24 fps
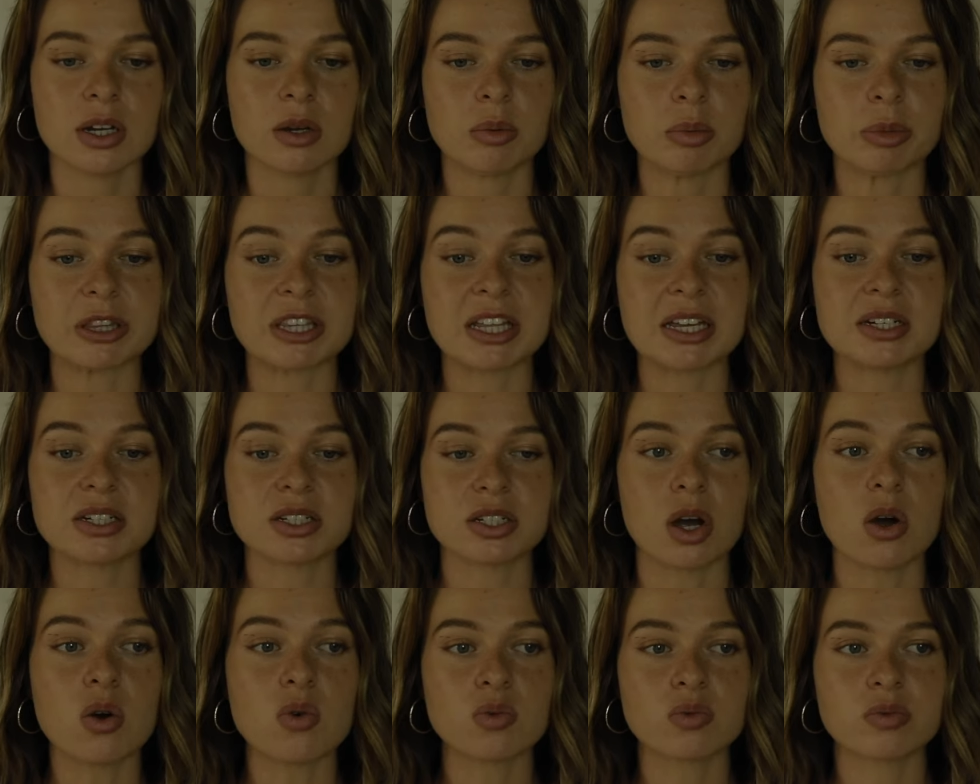but they
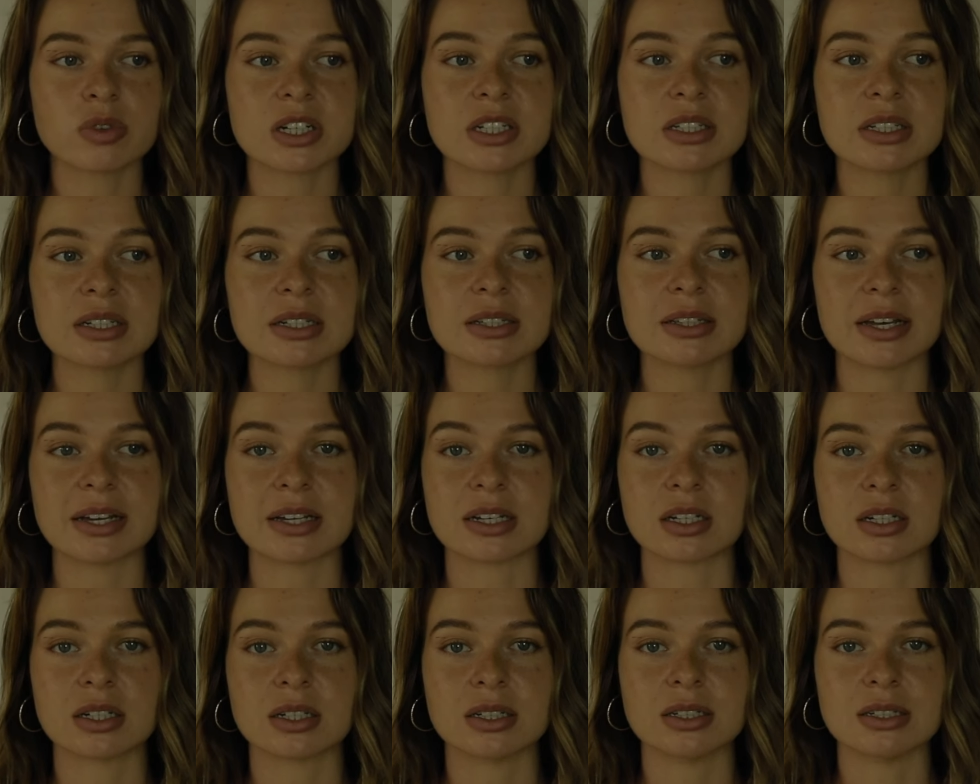don't really
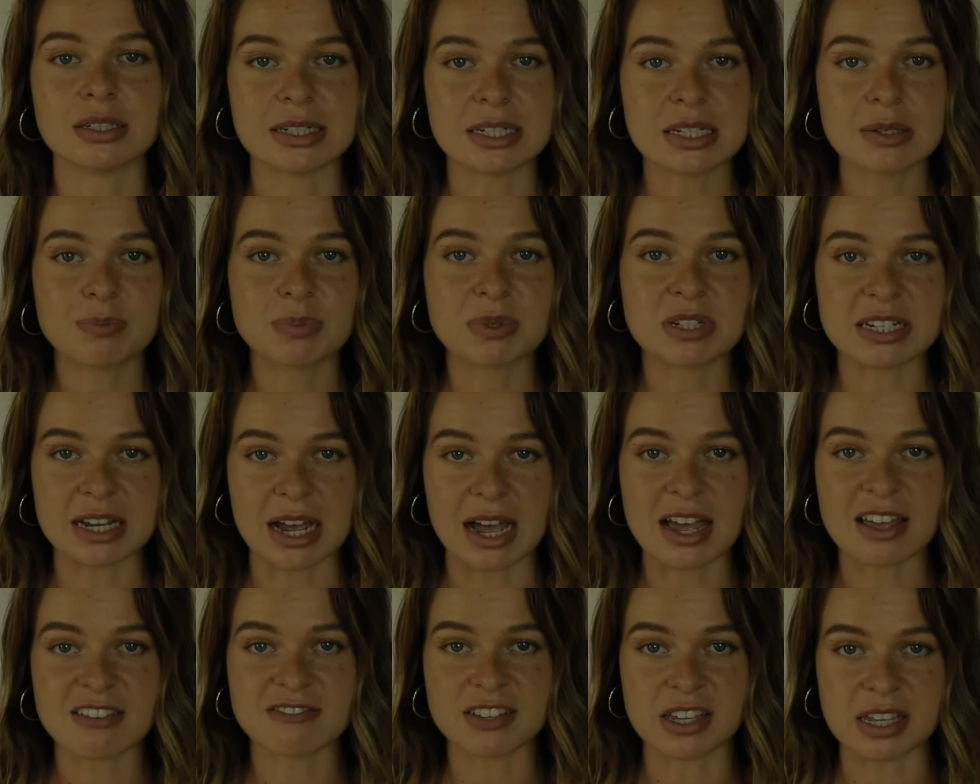like deep
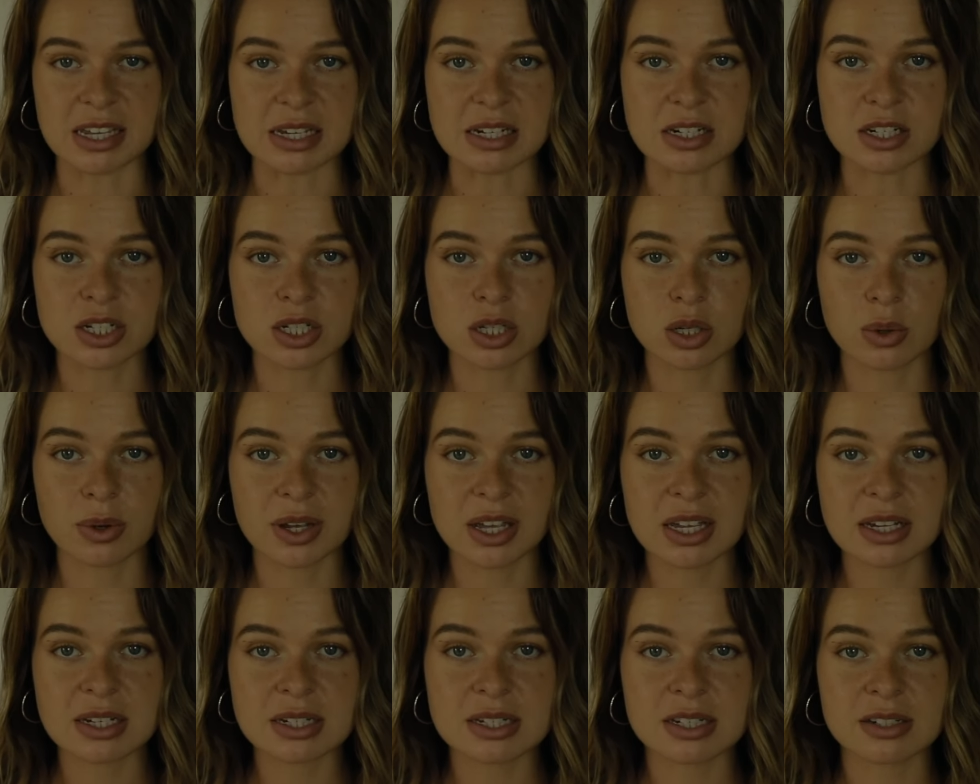dive into
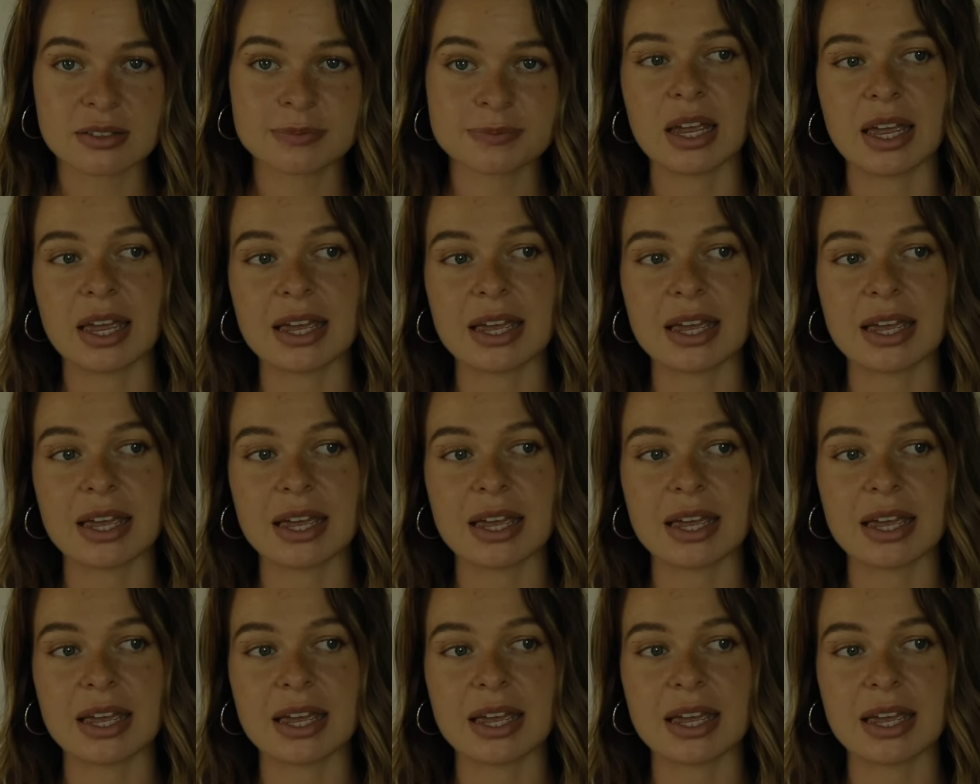it